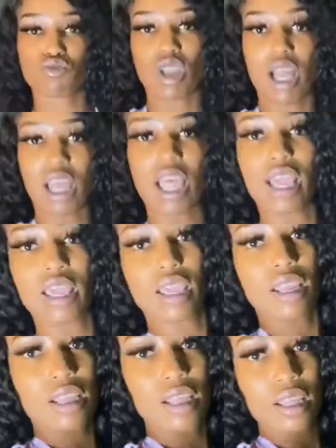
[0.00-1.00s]
I like it.
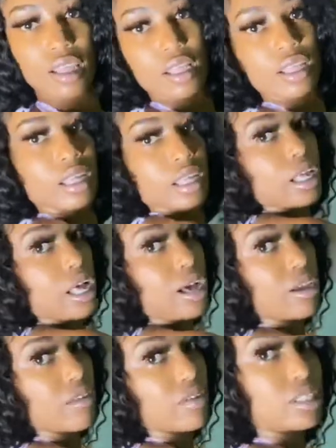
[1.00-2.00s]
I'll
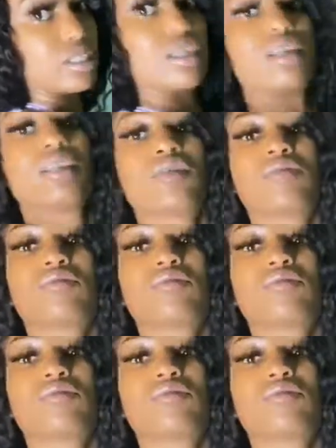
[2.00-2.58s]
give it a 10.